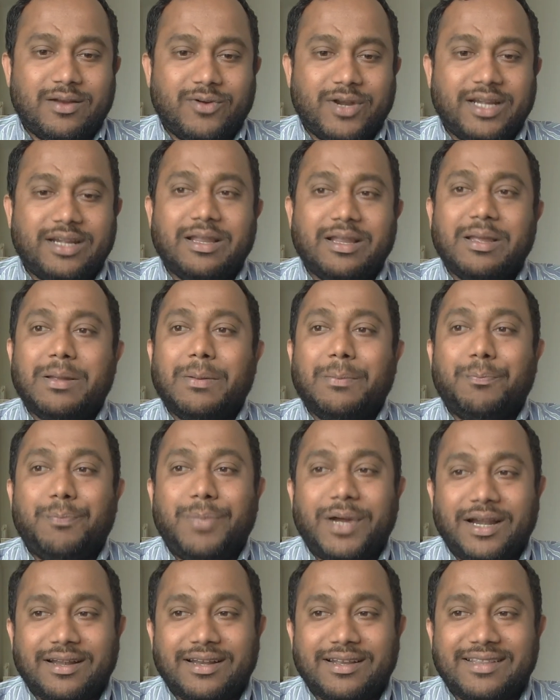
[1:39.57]
right?
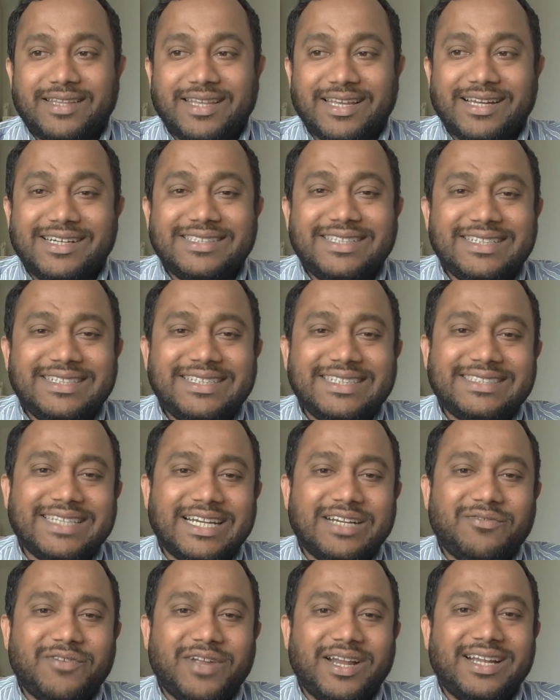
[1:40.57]
But the other
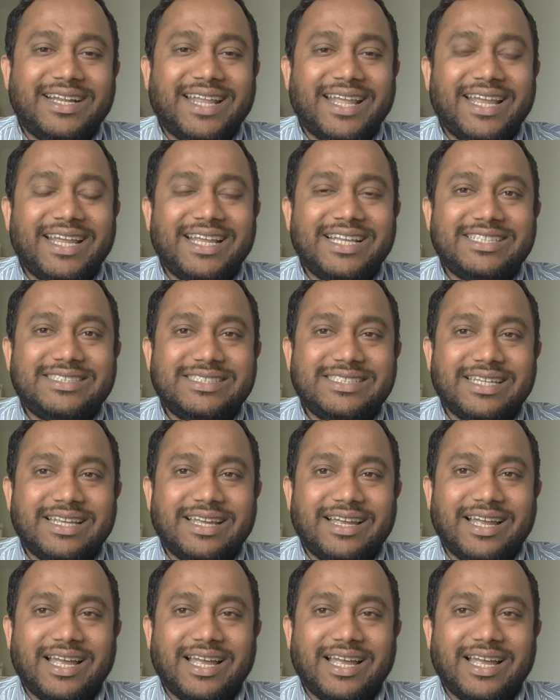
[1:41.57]
disadvantage